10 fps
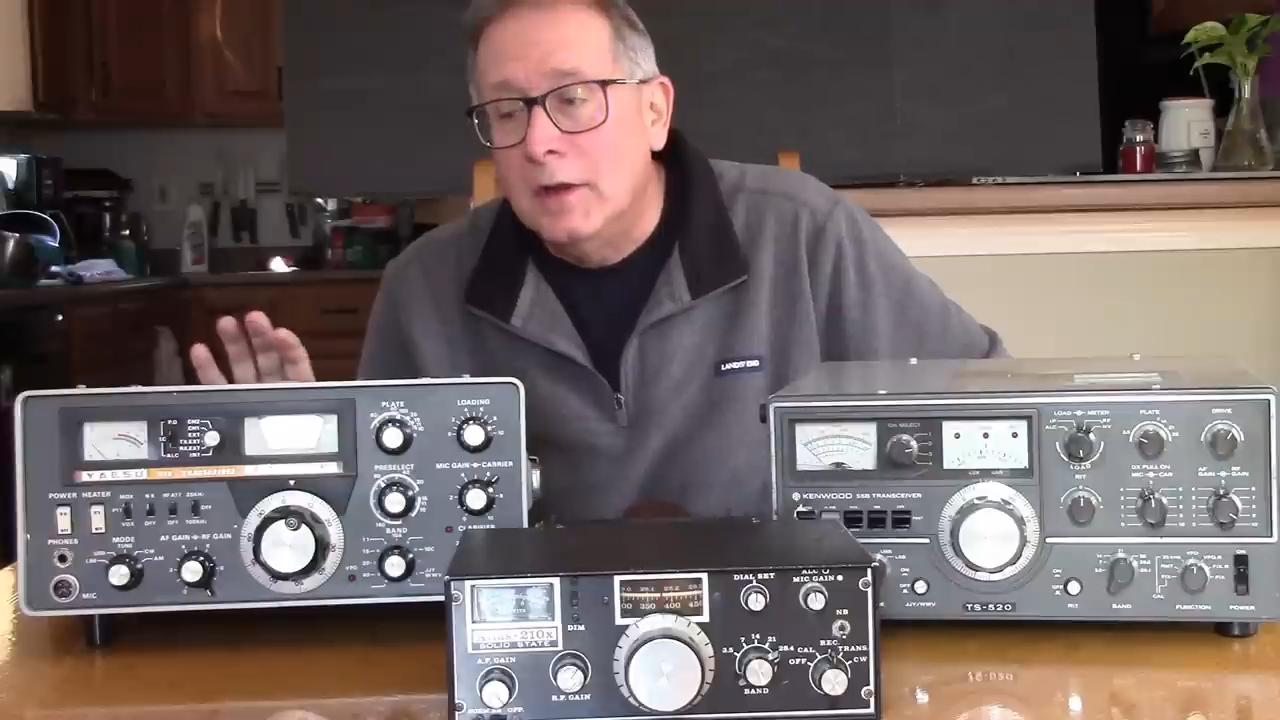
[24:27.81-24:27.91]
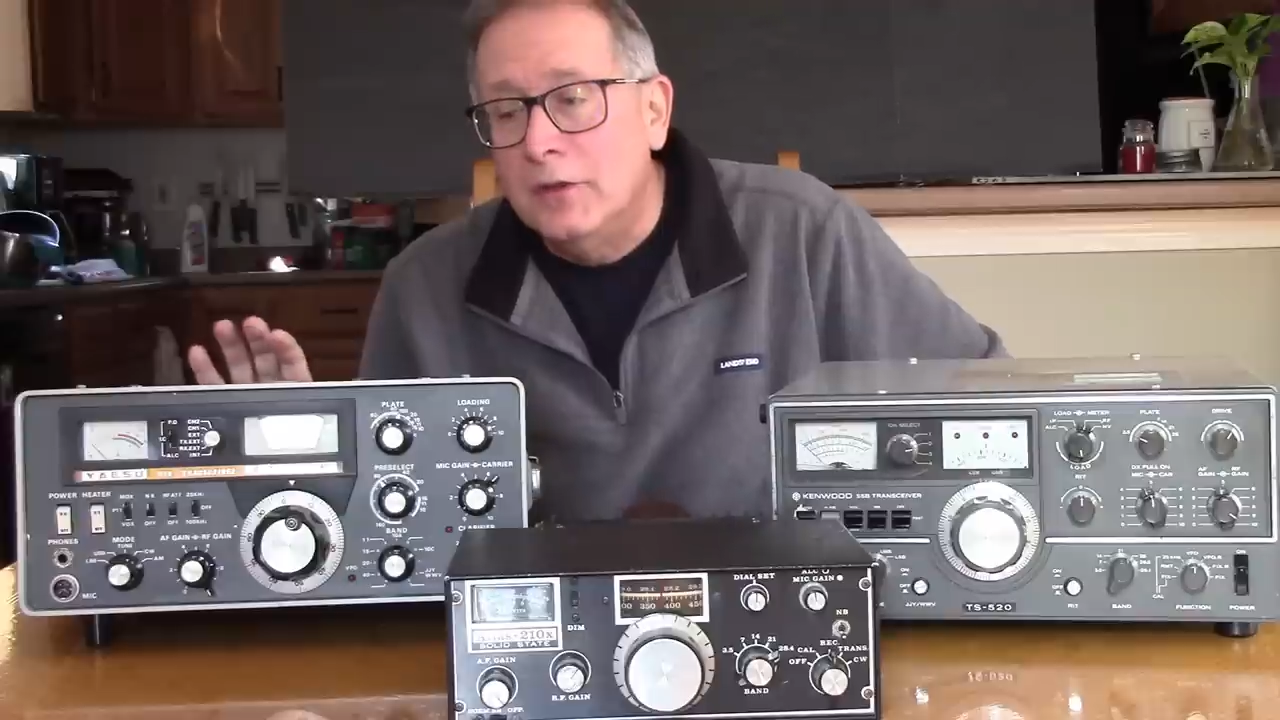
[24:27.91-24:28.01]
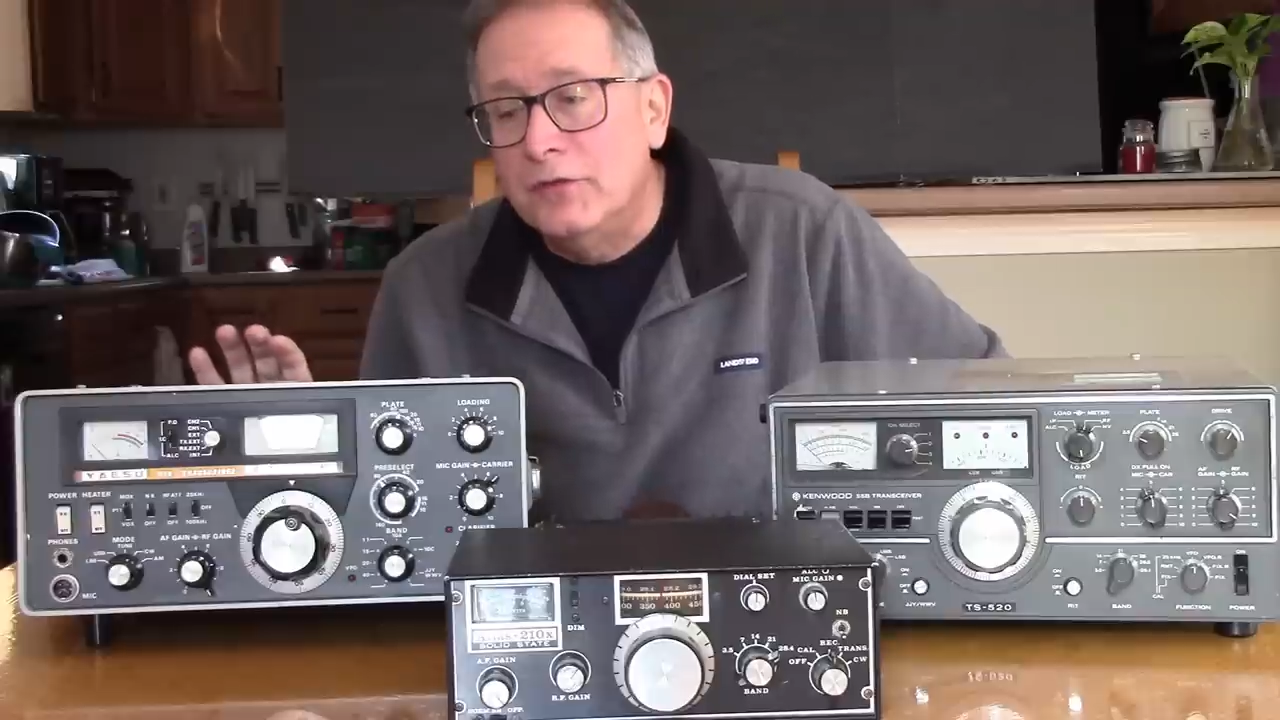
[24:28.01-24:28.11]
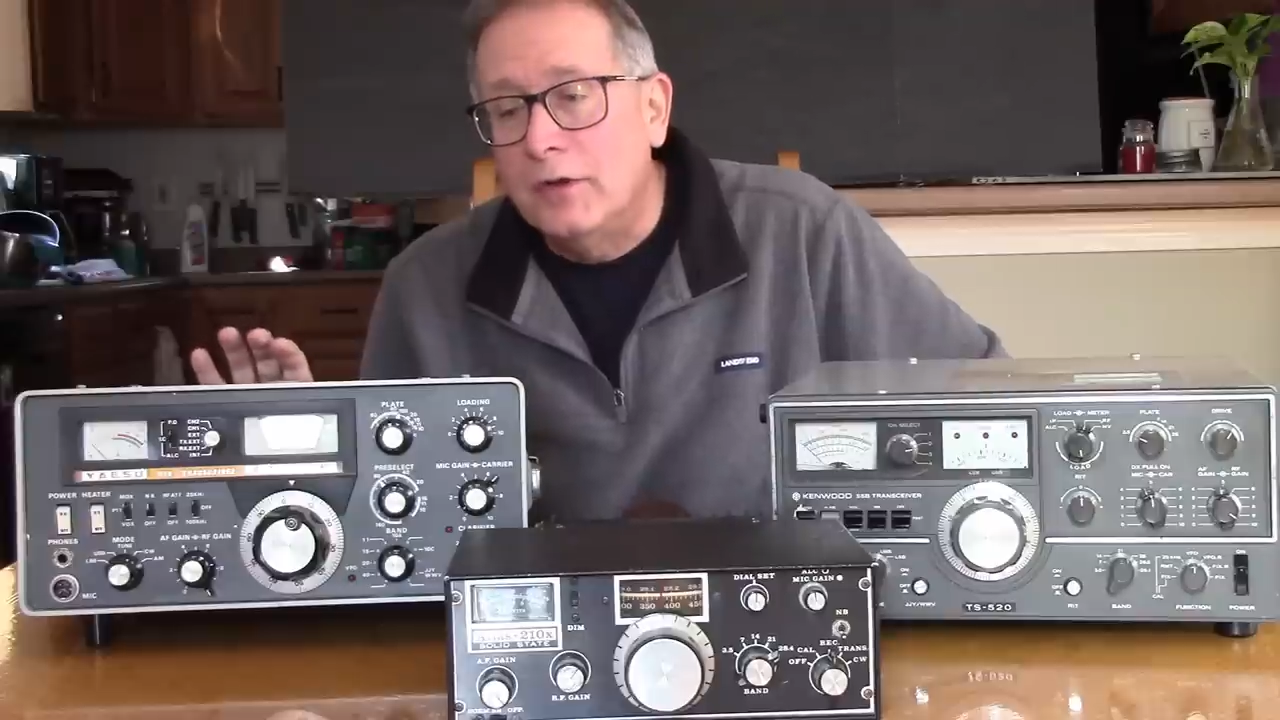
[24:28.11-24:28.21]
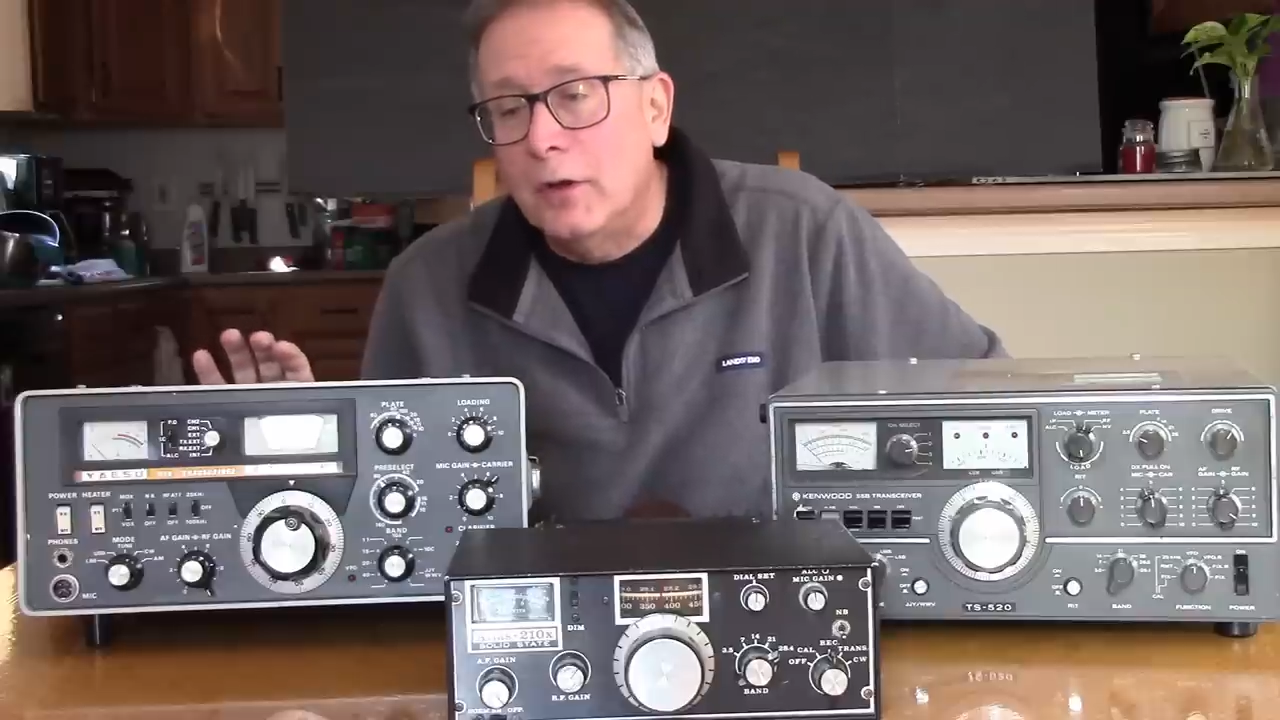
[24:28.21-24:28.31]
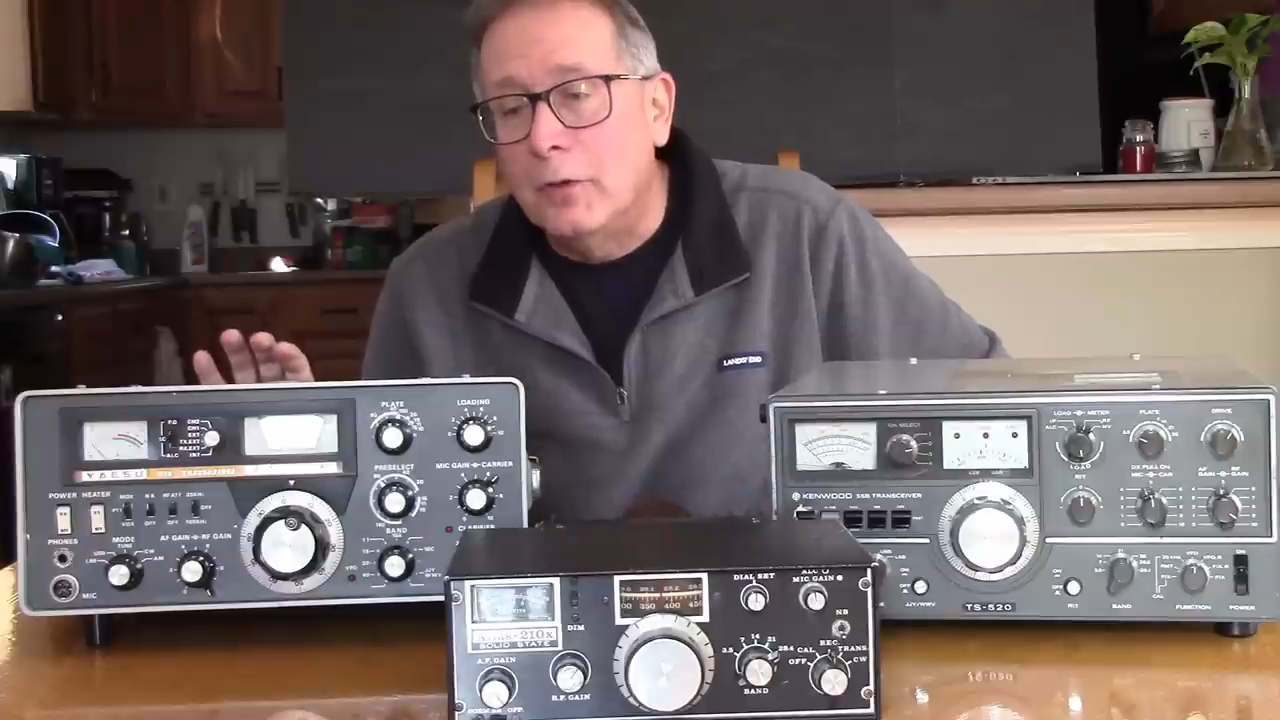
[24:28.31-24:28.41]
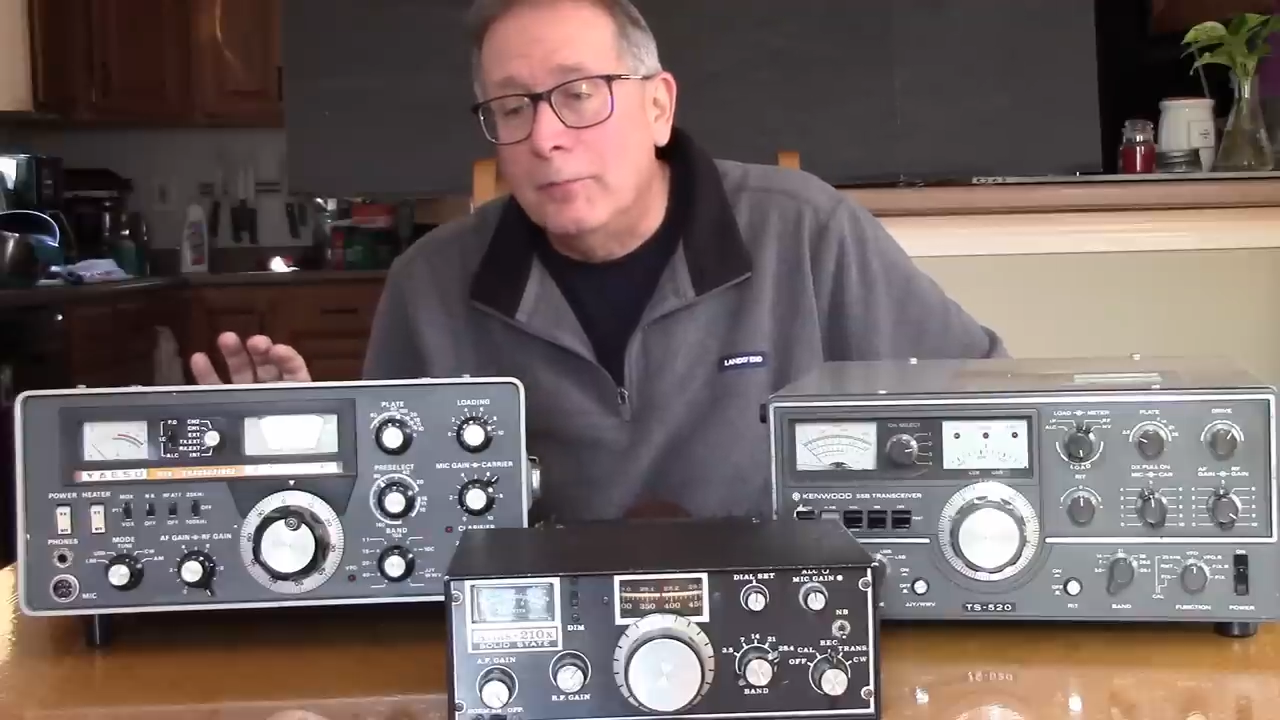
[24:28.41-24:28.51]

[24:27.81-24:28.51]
So